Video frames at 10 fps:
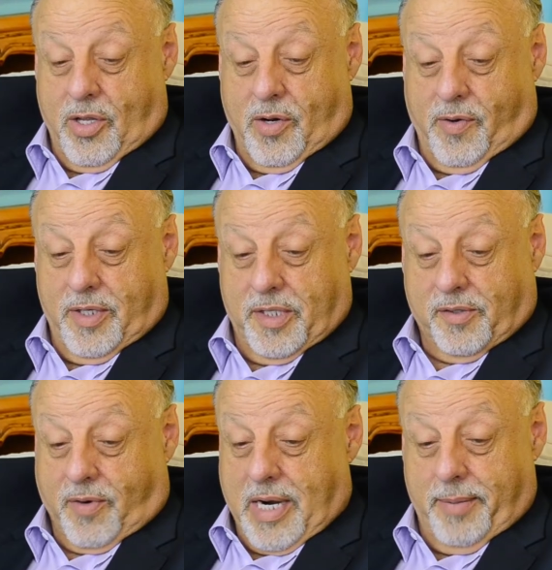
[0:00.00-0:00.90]
You know, in
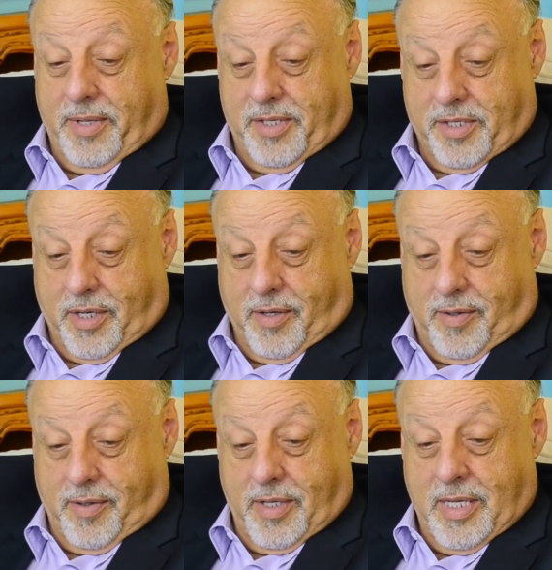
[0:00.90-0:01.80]
describing
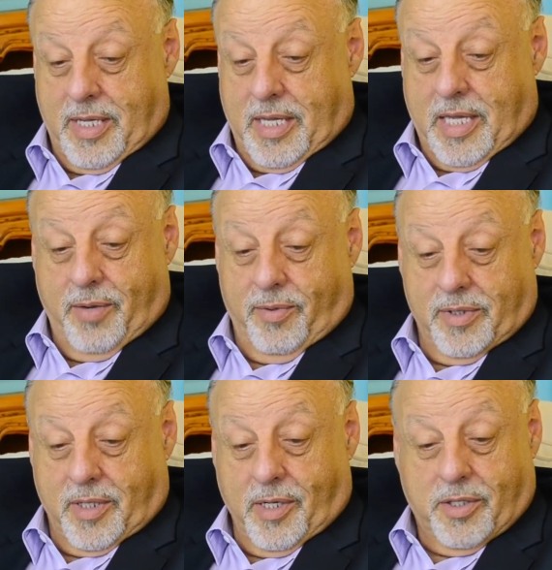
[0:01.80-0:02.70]
Gerald, he
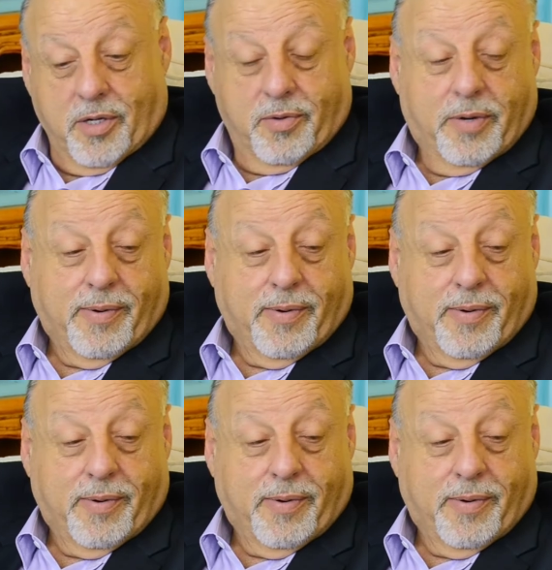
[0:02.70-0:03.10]
was our Tony